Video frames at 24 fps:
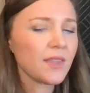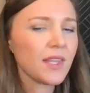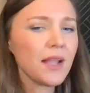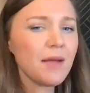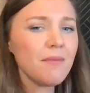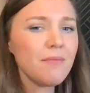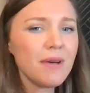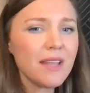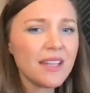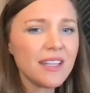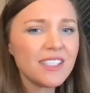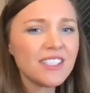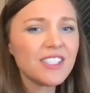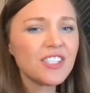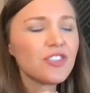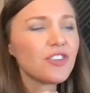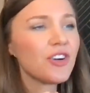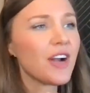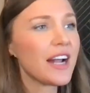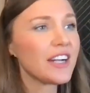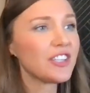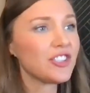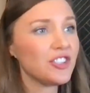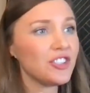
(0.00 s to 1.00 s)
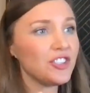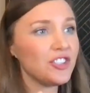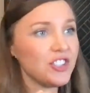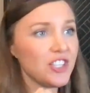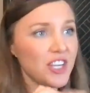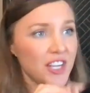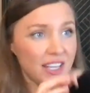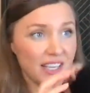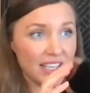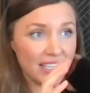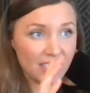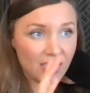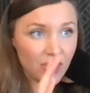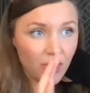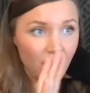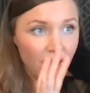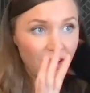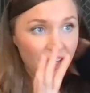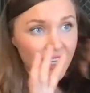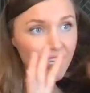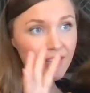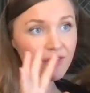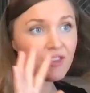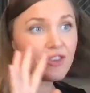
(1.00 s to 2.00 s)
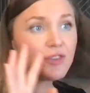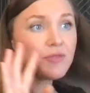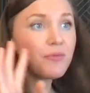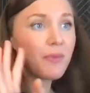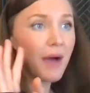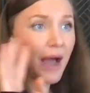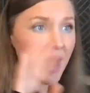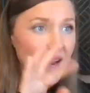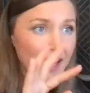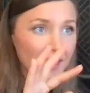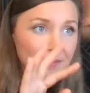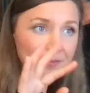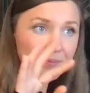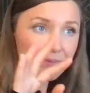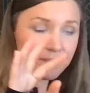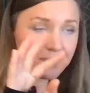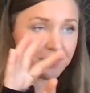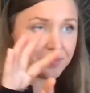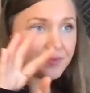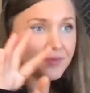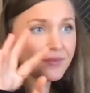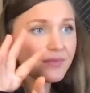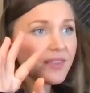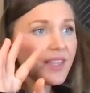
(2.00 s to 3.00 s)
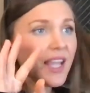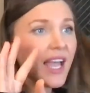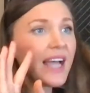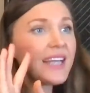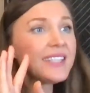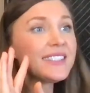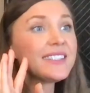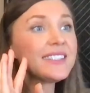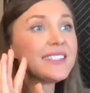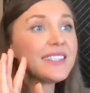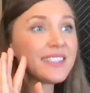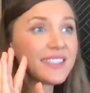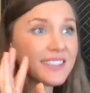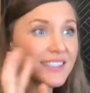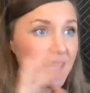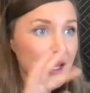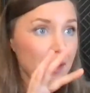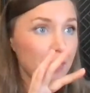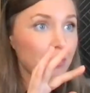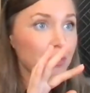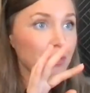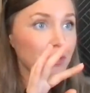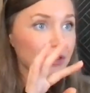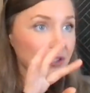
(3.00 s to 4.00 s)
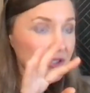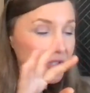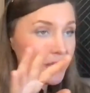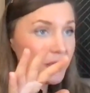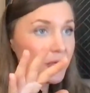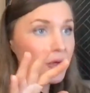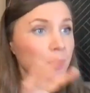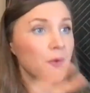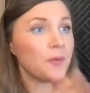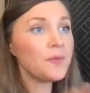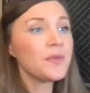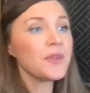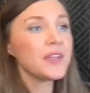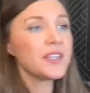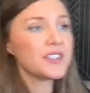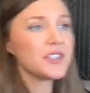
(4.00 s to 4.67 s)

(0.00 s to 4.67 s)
But this attraction gene key. So I'll give you mine as an example too.